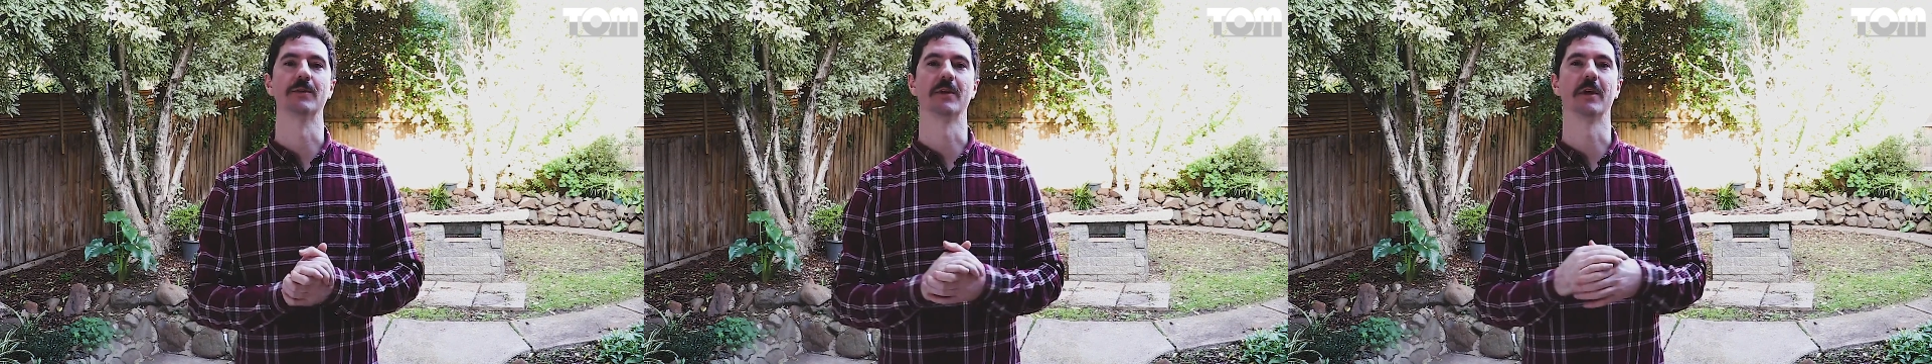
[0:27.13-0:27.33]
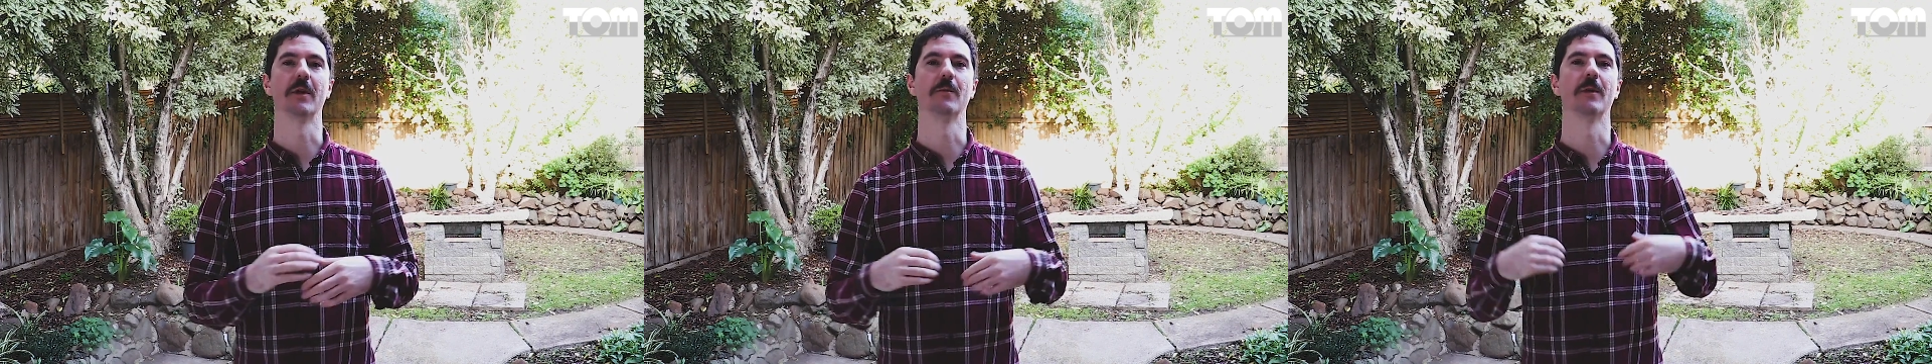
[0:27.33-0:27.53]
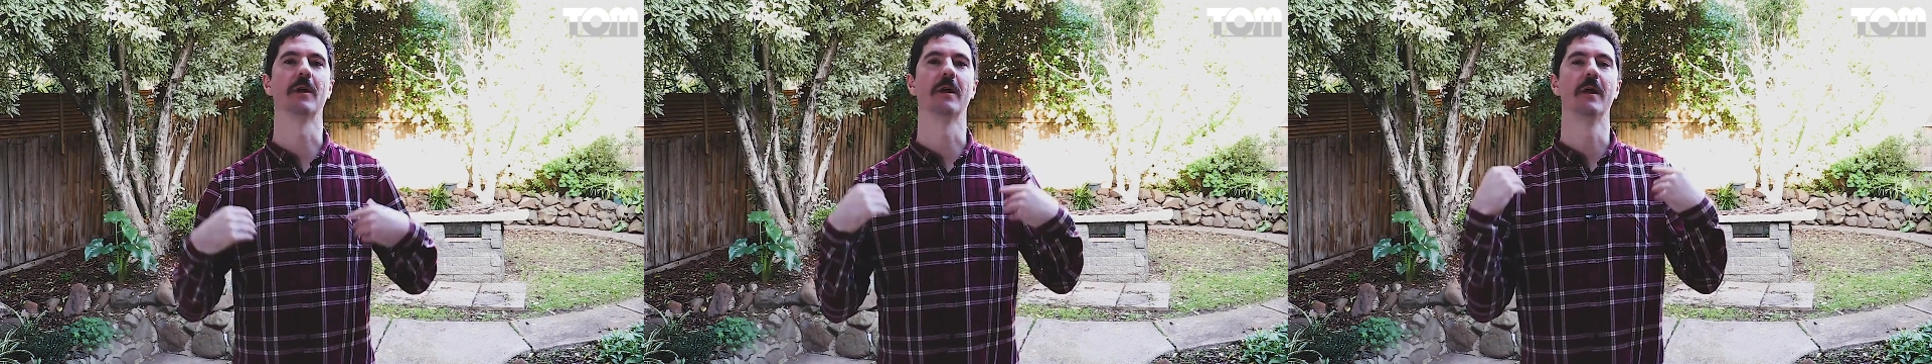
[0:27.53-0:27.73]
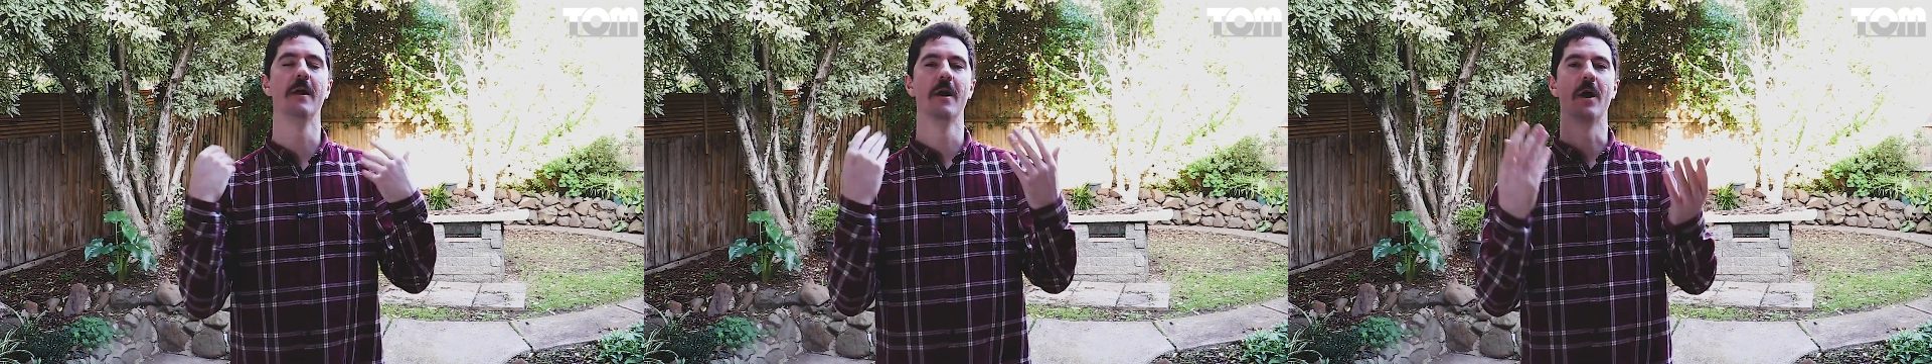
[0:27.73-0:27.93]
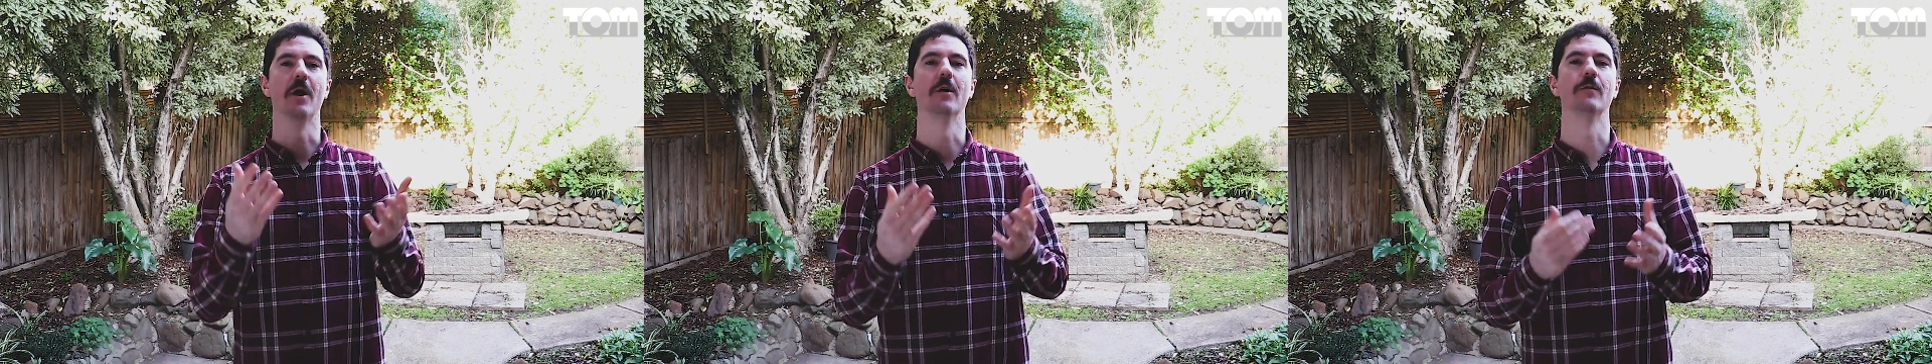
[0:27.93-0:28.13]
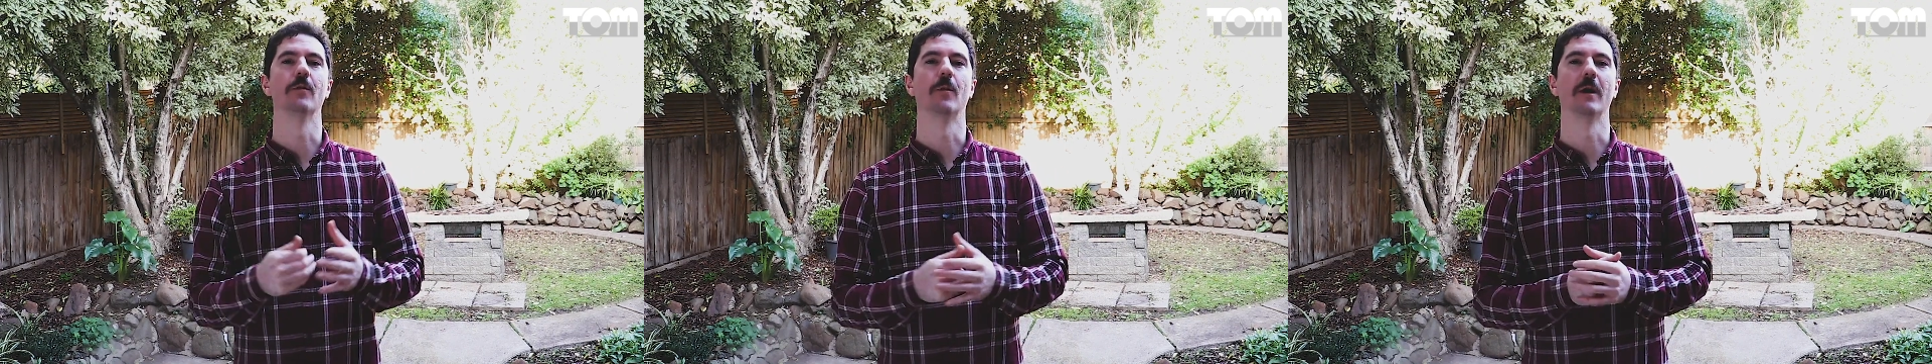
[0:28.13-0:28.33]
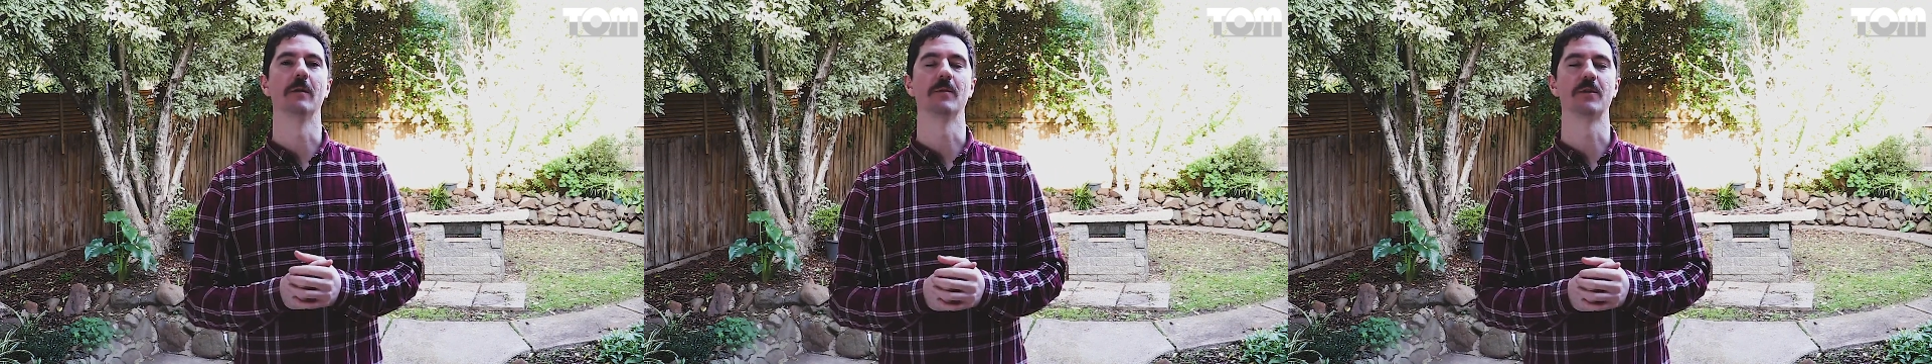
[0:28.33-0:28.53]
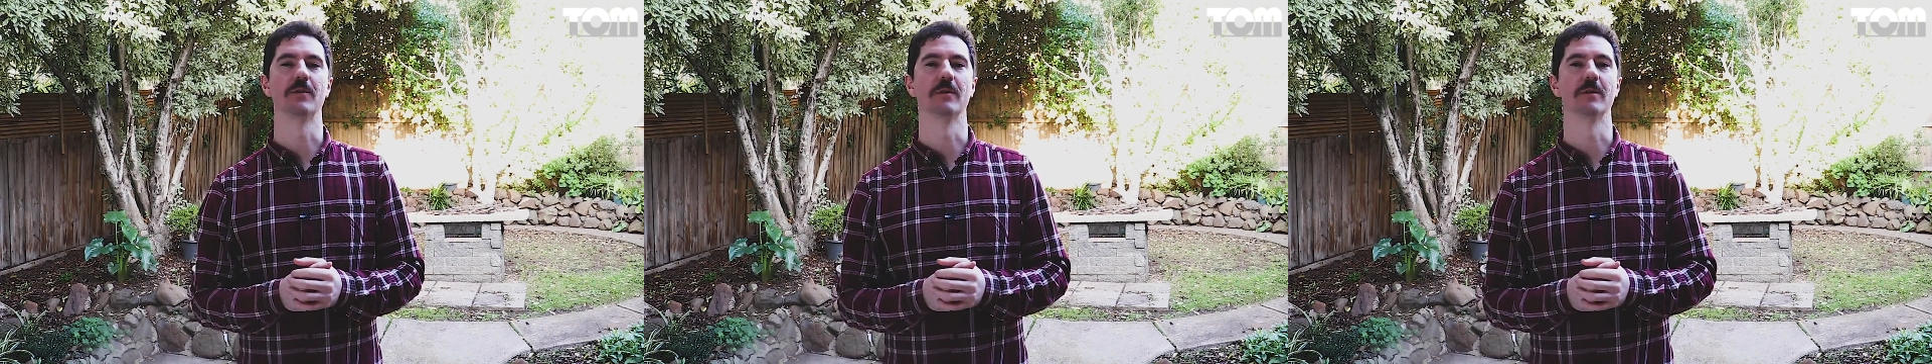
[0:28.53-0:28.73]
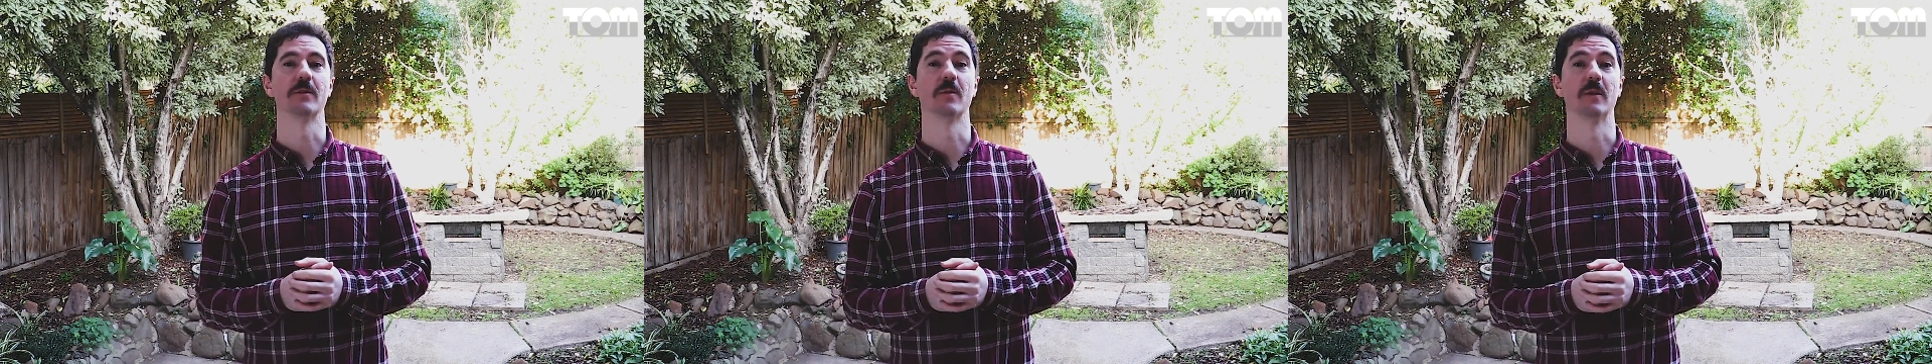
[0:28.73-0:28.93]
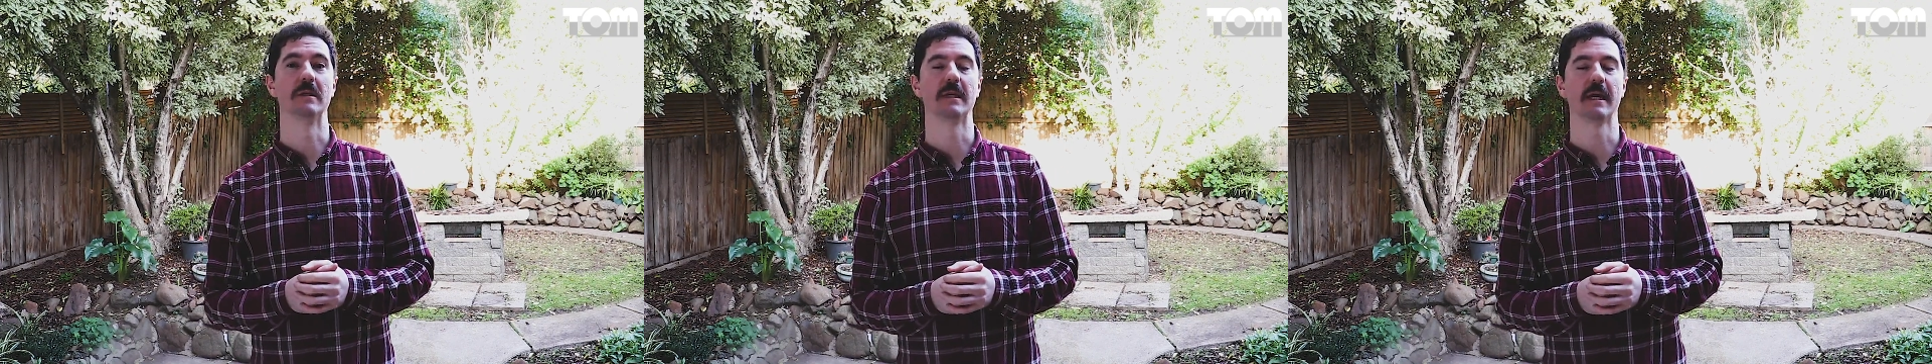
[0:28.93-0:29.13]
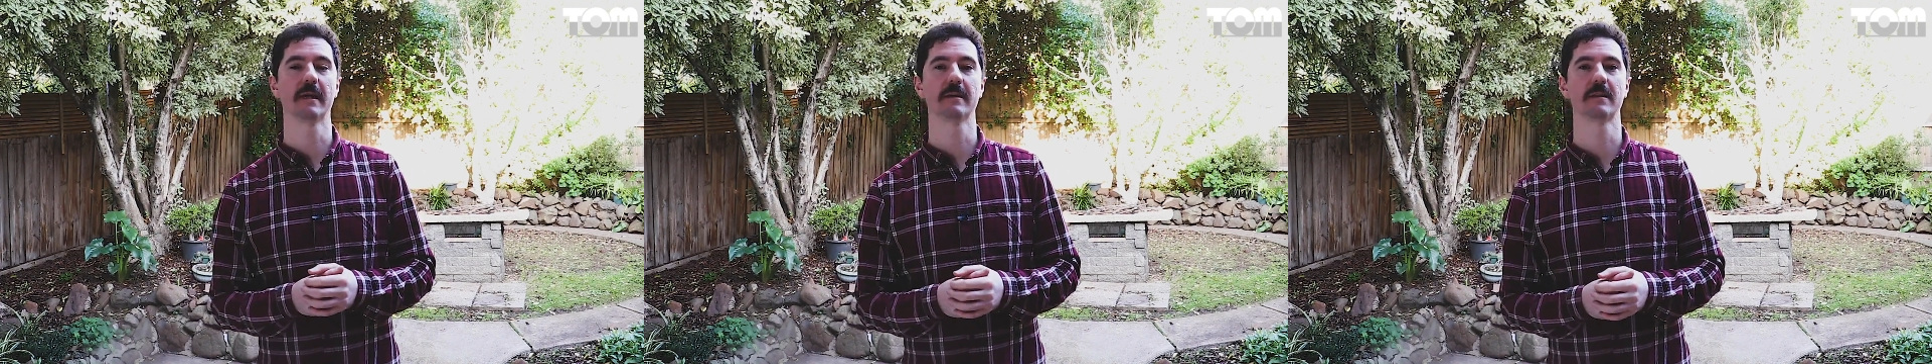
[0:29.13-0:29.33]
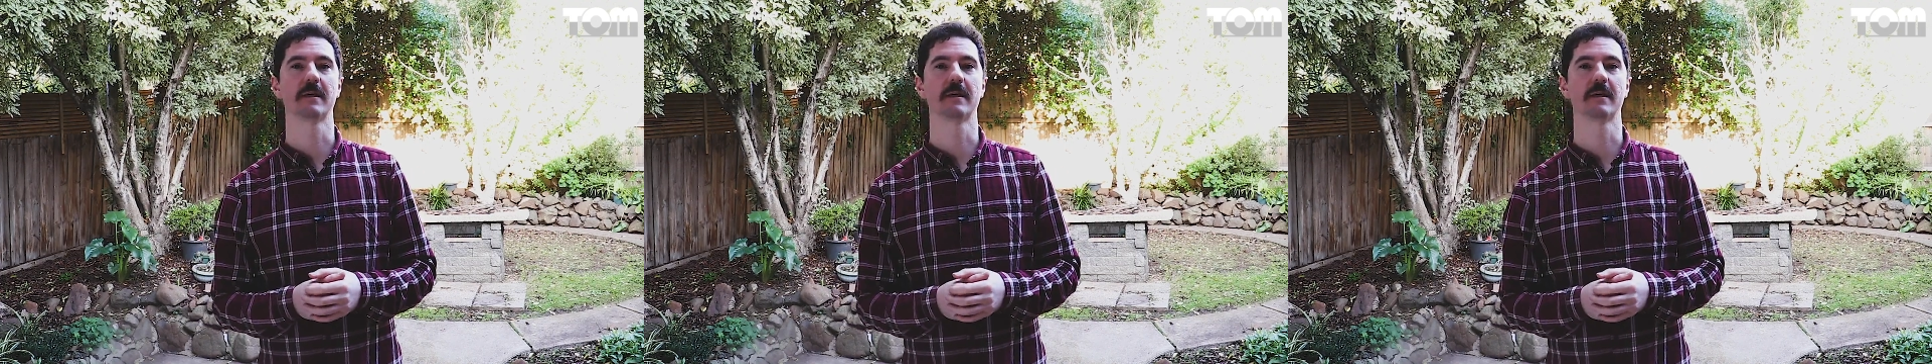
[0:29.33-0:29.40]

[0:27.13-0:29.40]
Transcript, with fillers: So you don't want to overwhelm students with text